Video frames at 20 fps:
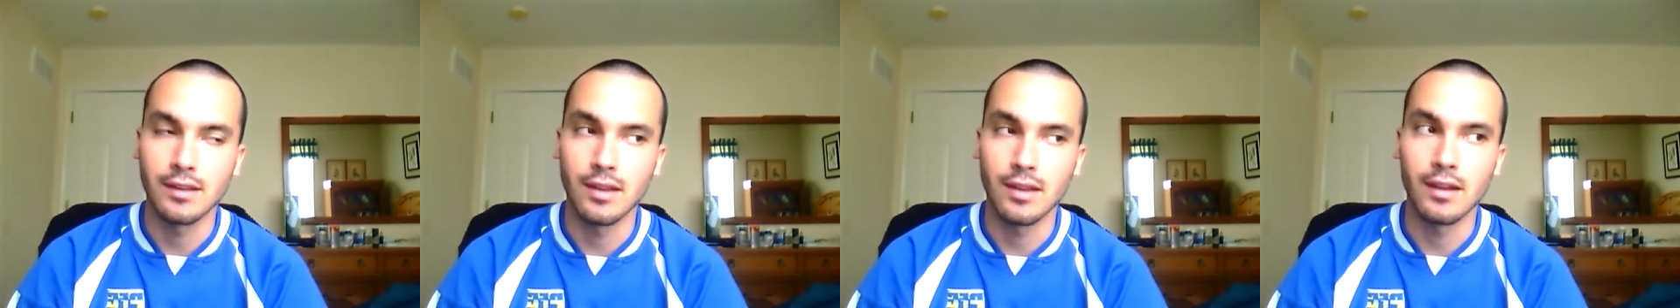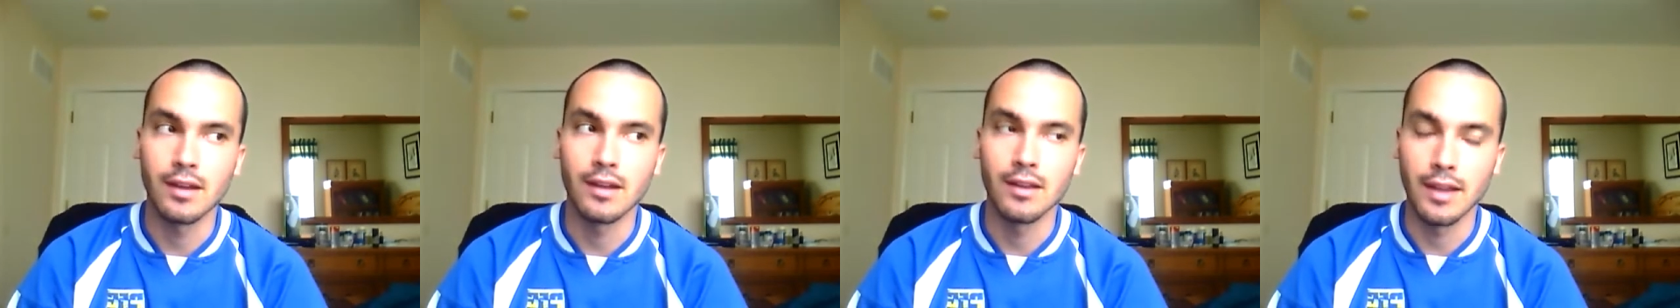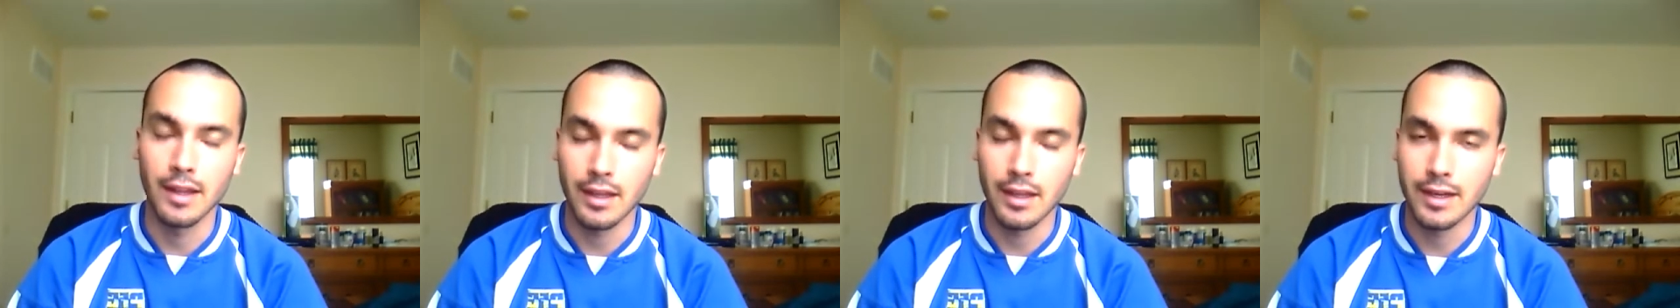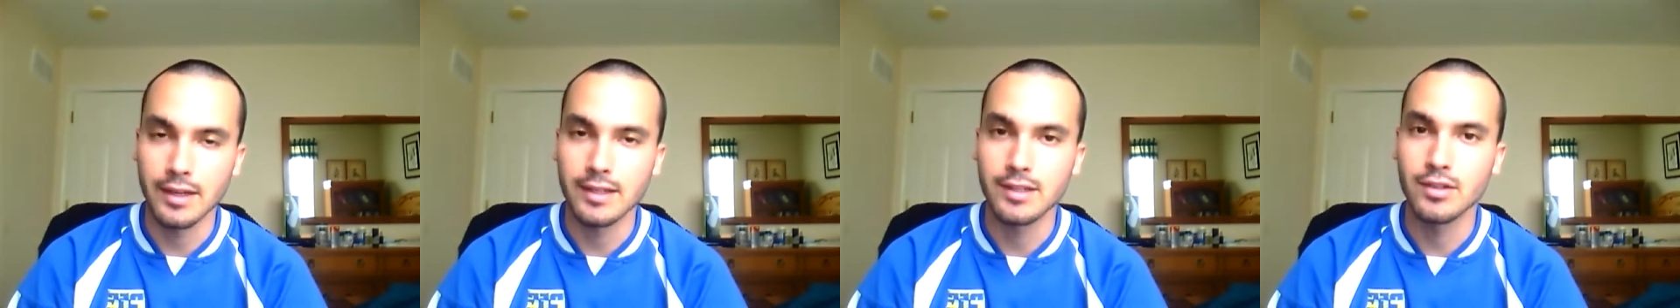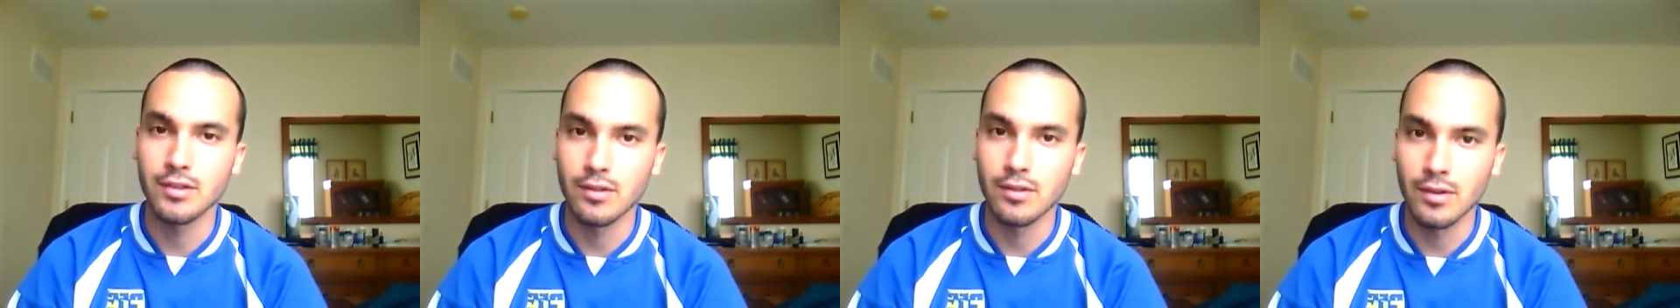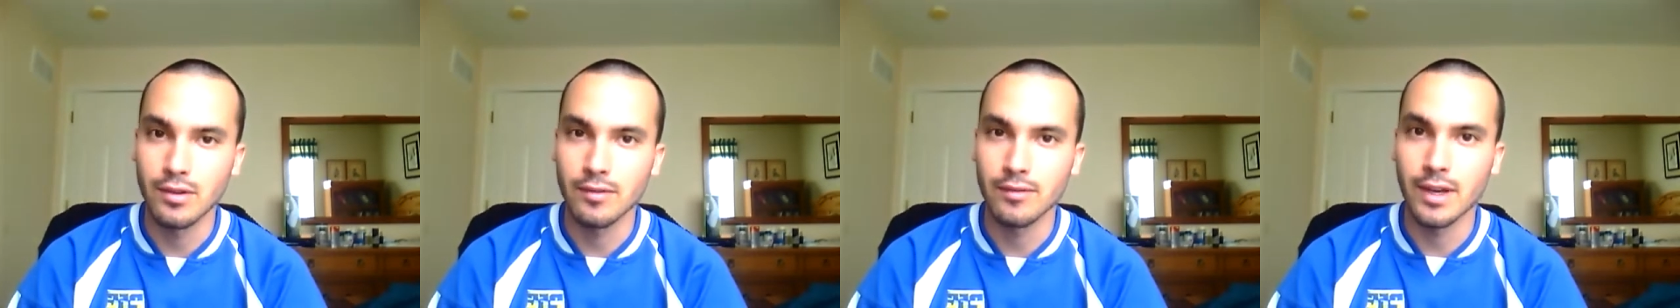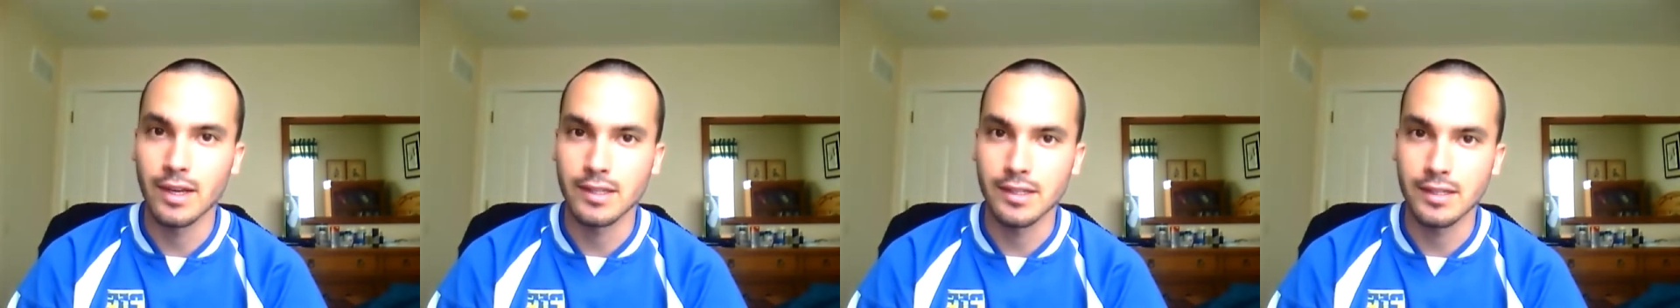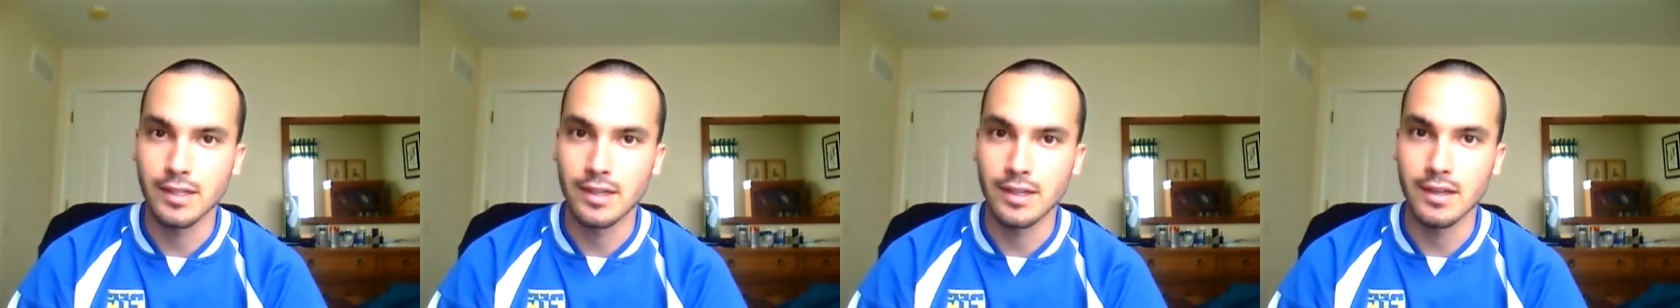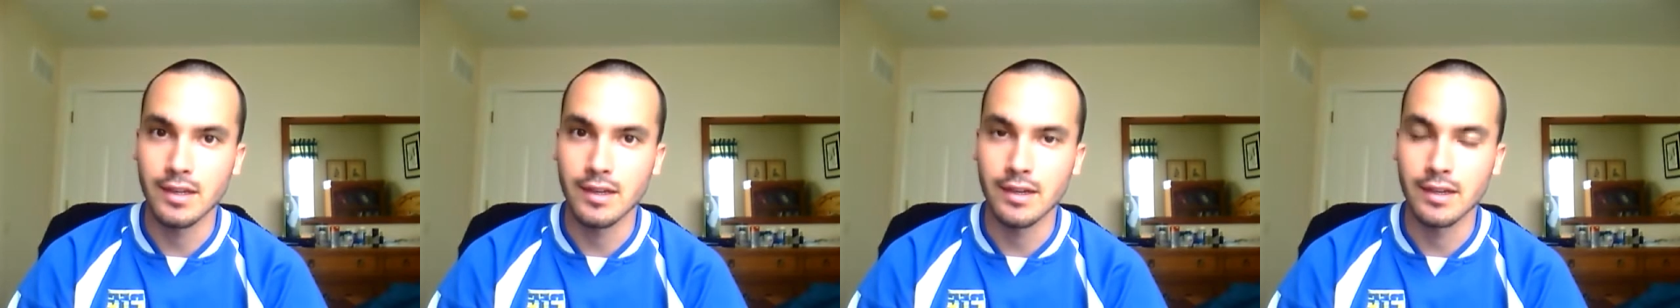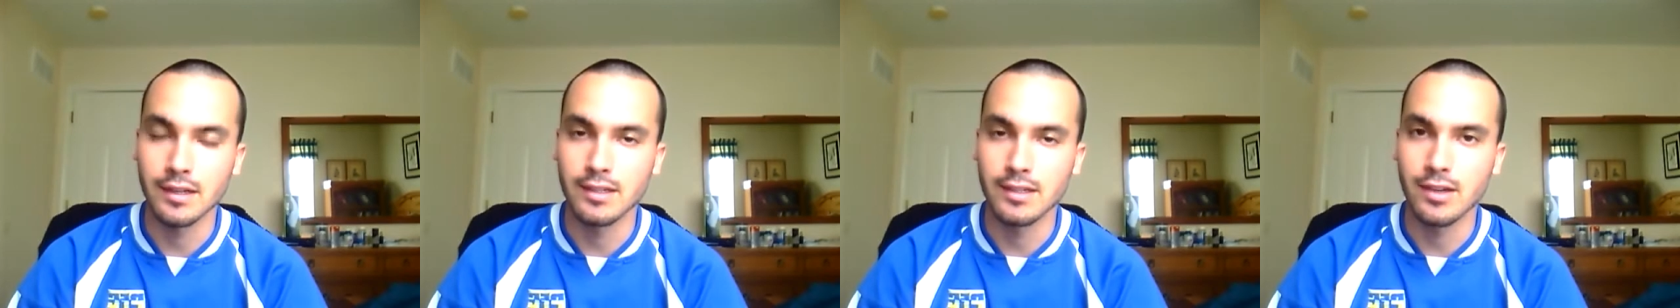they like to invest
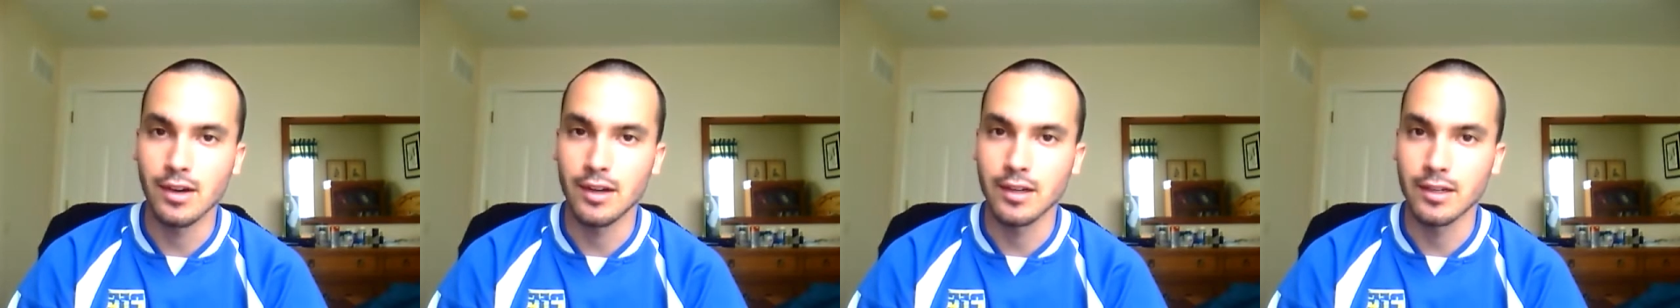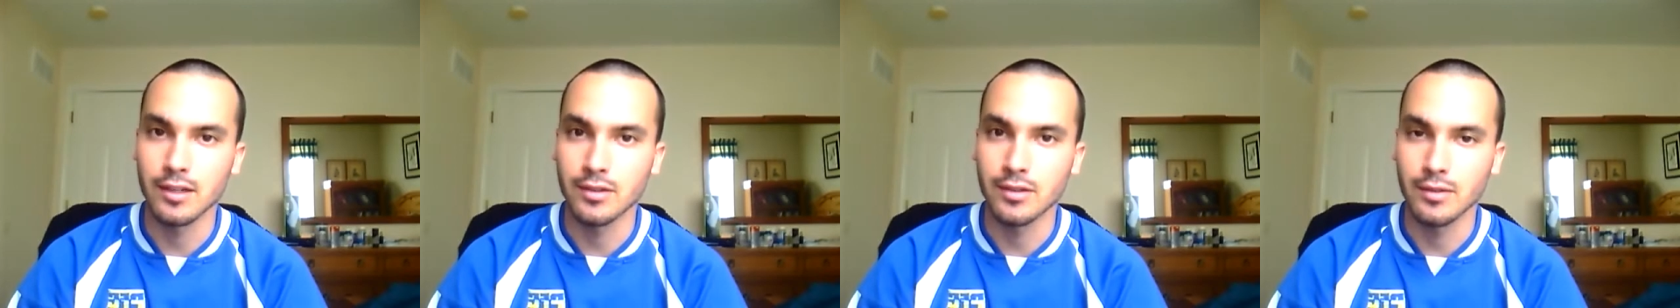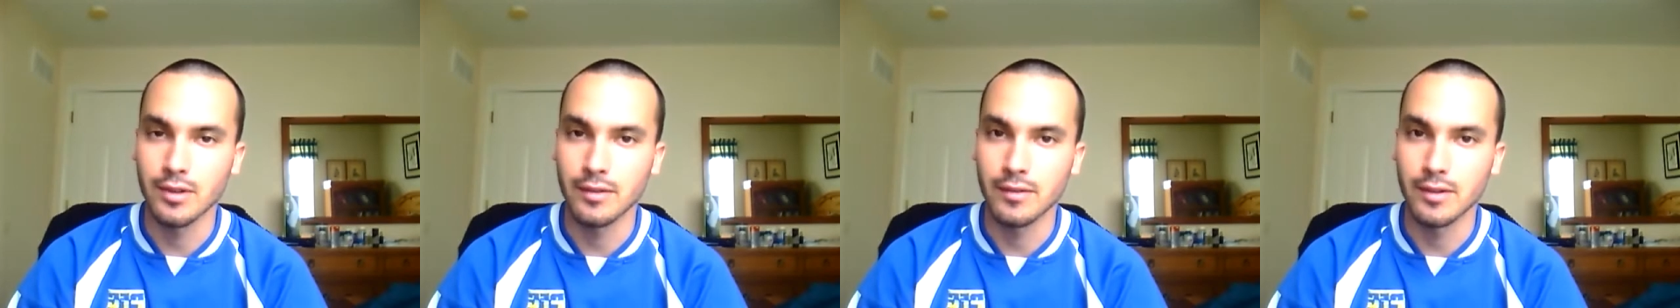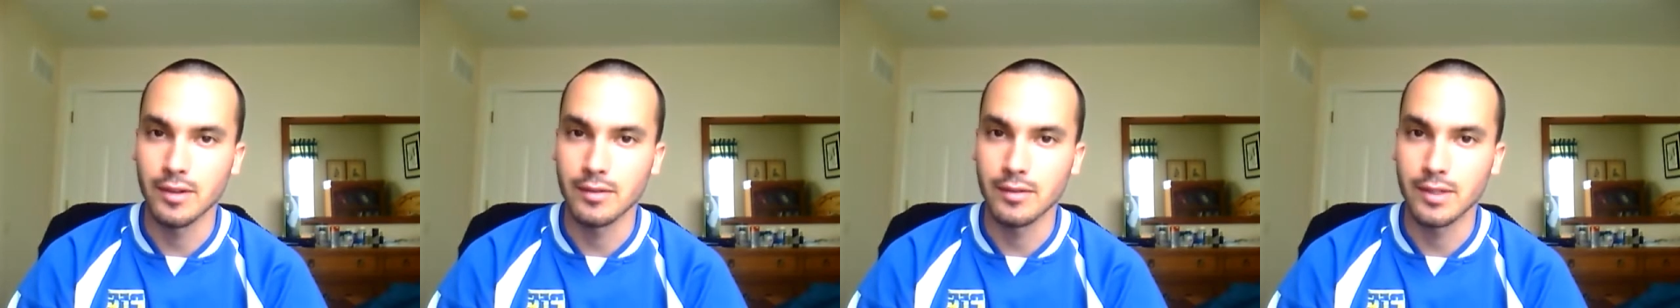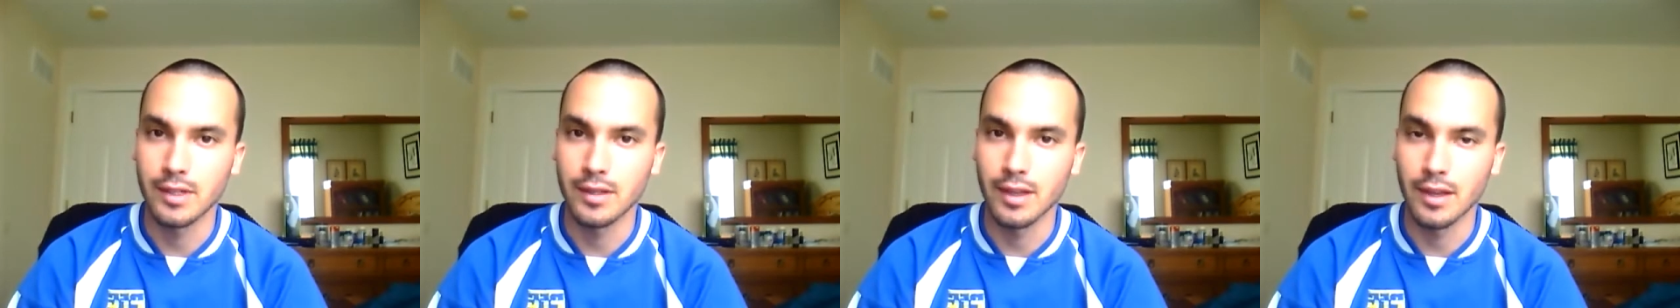in exotic derivatives,